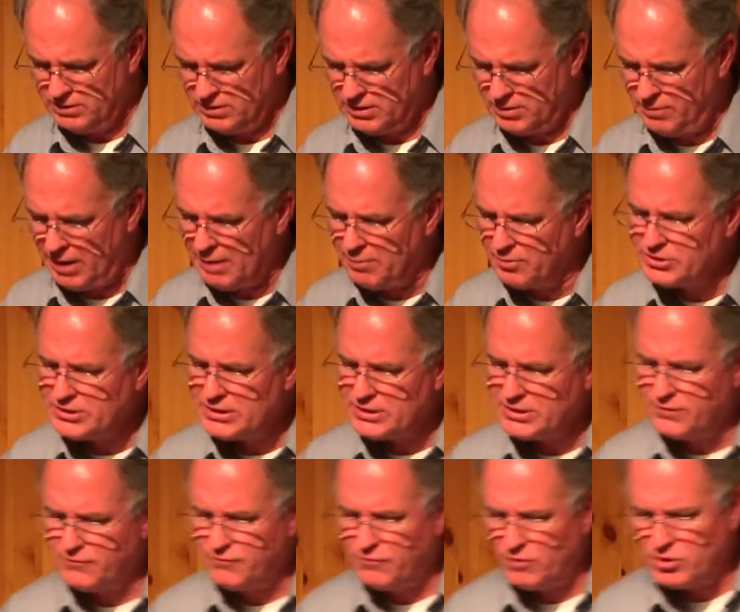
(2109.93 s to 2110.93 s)
The Bible
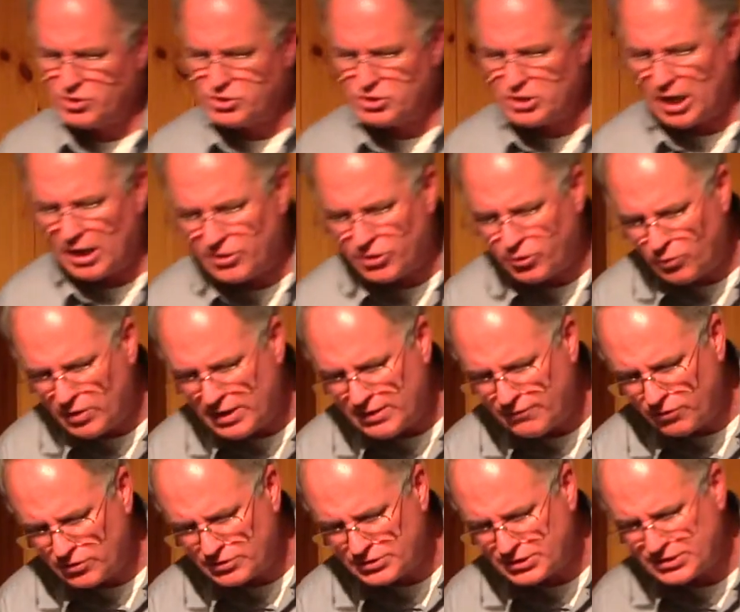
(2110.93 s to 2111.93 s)
says in 1 John 3,
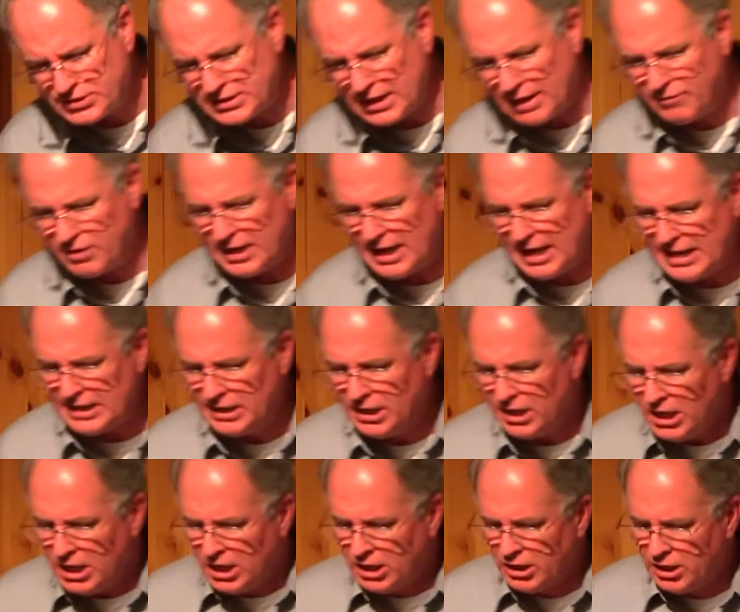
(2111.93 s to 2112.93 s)
verses 7 and 8,
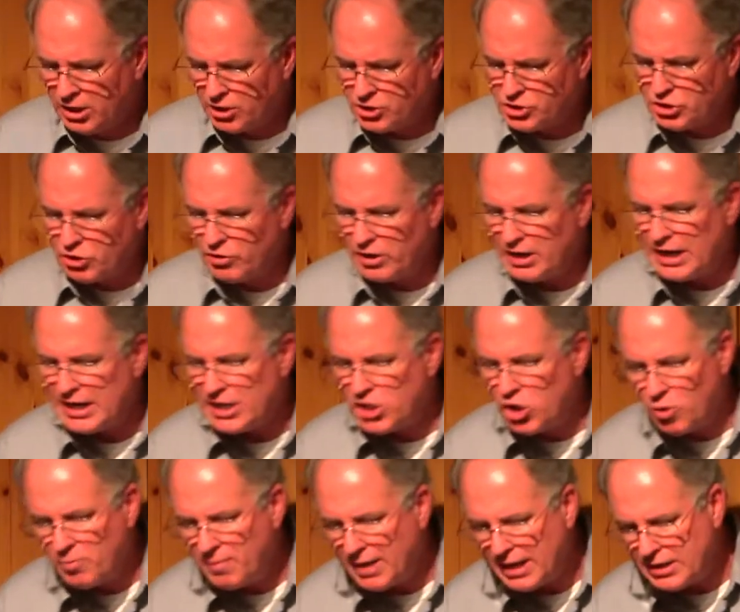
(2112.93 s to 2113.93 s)
Little children, let
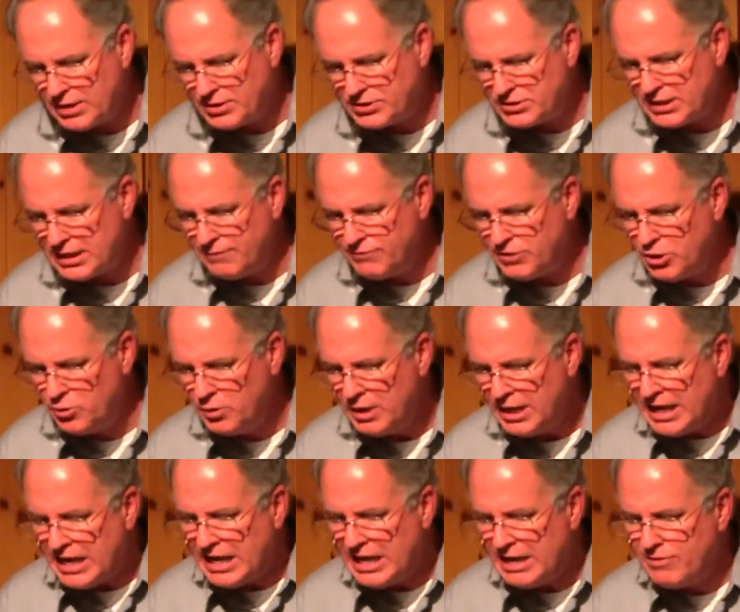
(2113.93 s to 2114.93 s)
no man deceive you.
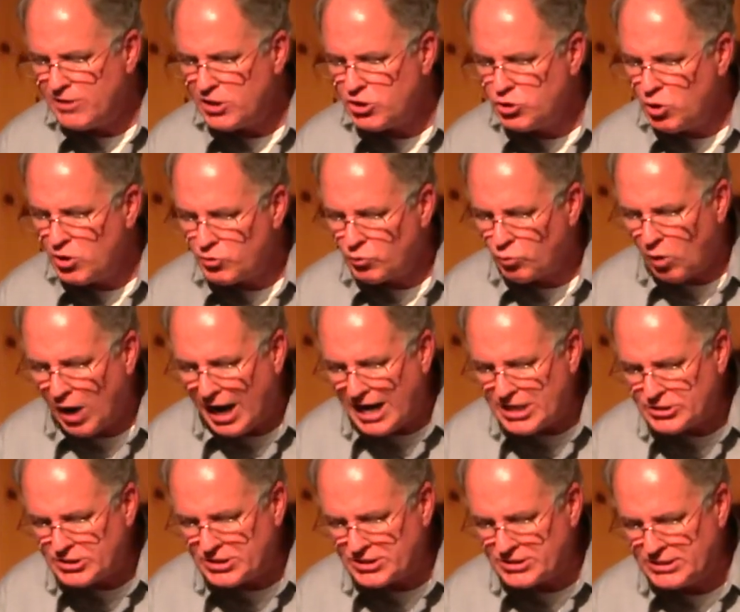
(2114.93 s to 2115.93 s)
He that doeth
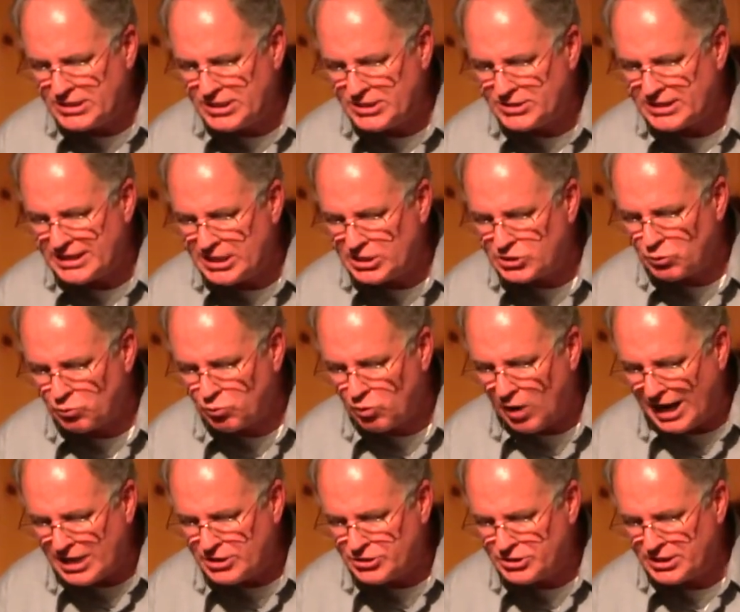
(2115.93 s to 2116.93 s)
righteousness is
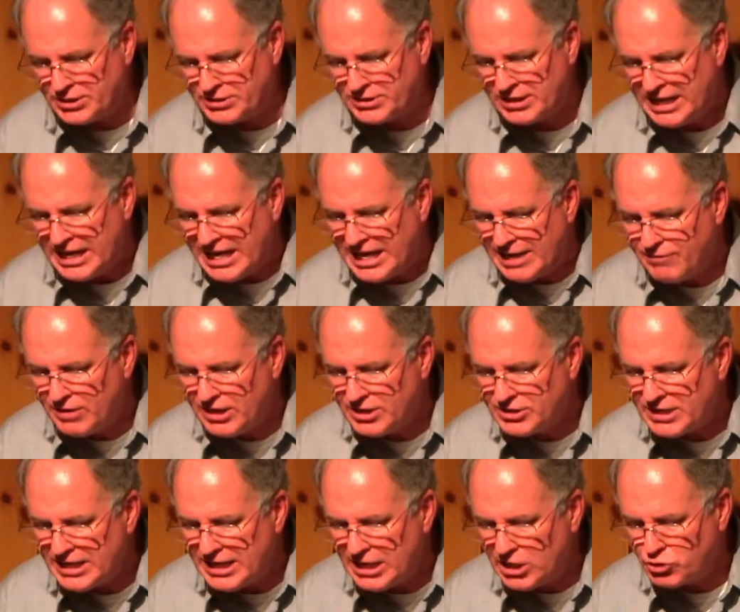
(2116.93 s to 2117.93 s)
righteous, even
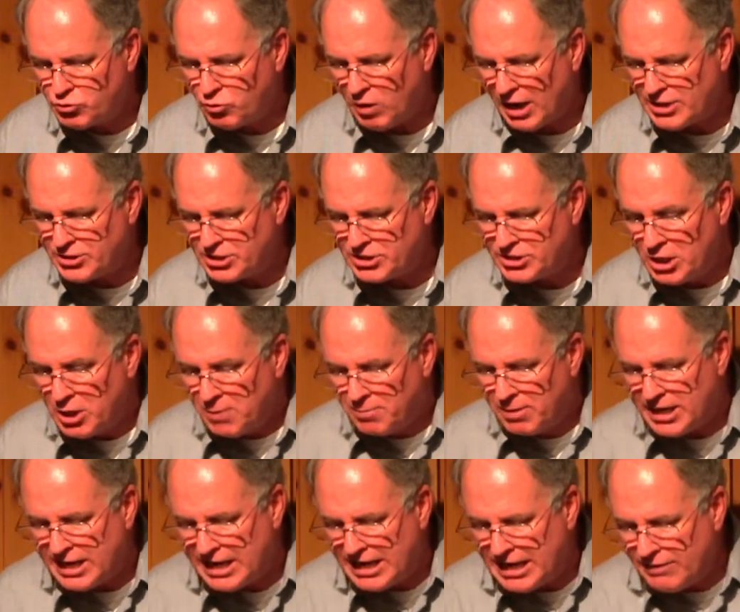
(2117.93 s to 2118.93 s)
as he is righteous.
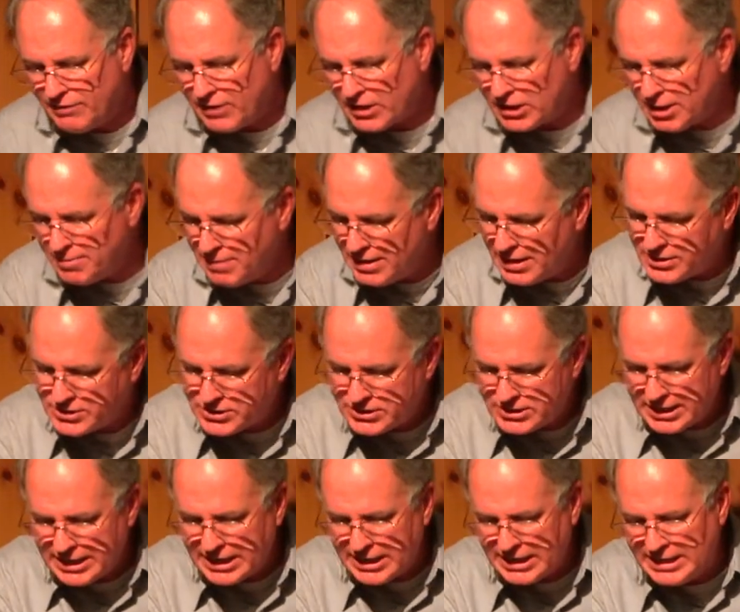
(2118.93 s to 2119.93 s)
But he that committeth
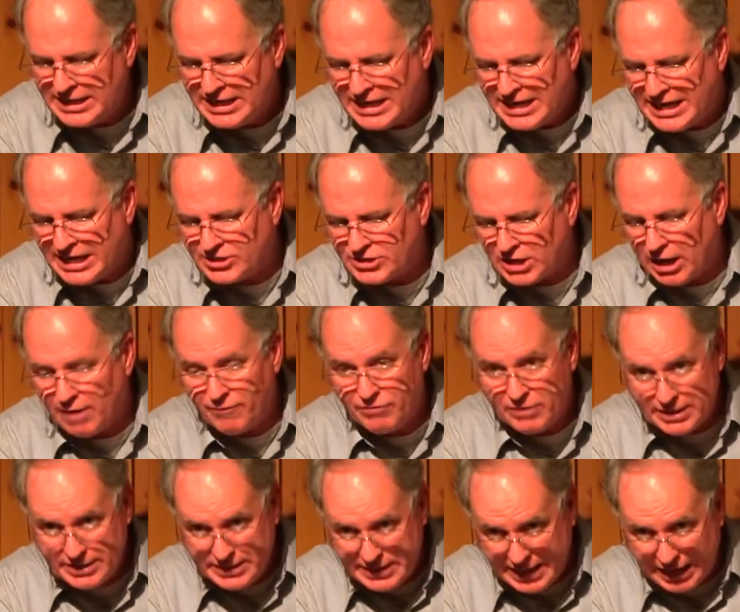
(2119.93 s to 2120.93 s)
sin is of
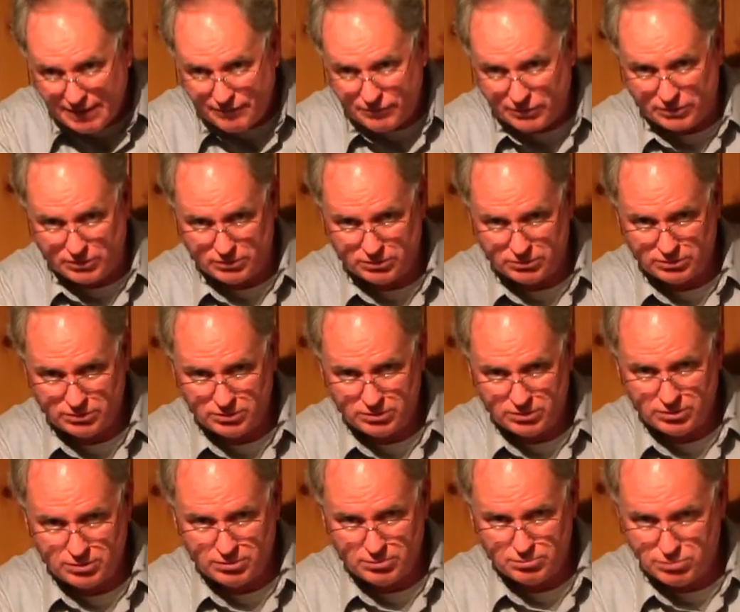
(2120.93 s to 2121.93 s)
the devil.
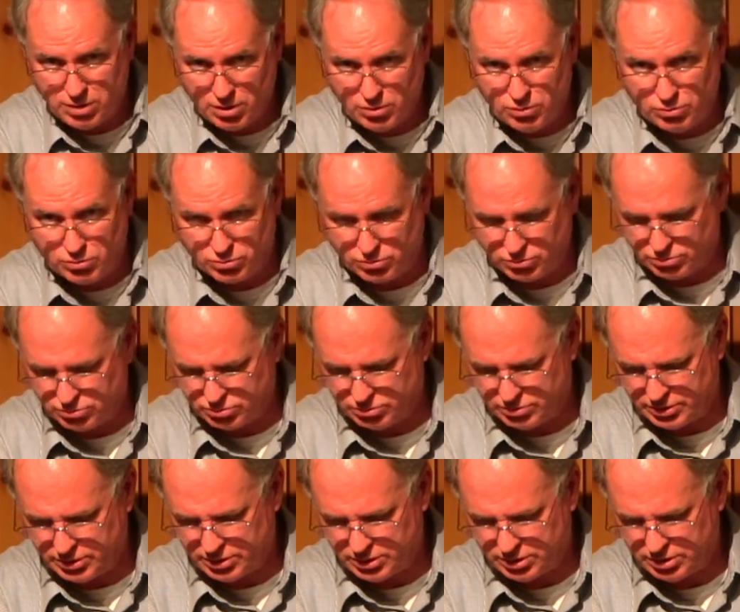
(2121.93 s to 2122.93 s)
Bold.